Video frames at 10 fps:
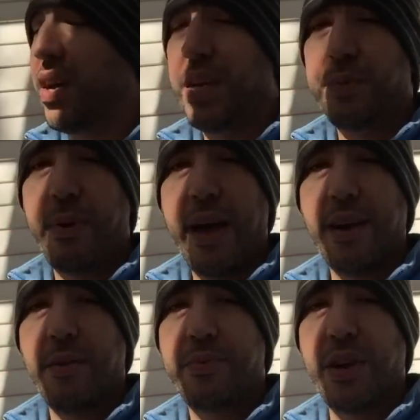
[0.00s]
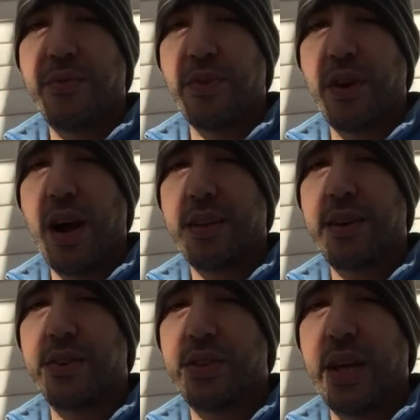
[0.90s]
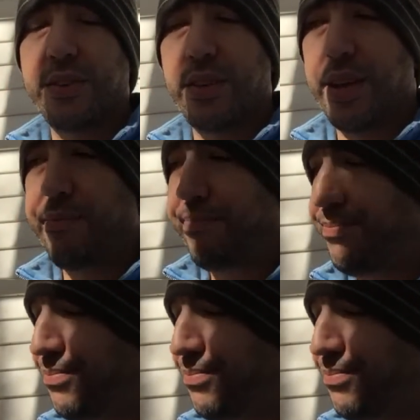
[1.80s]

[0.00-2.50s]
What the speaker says: the ice bag up there for cocktails last night.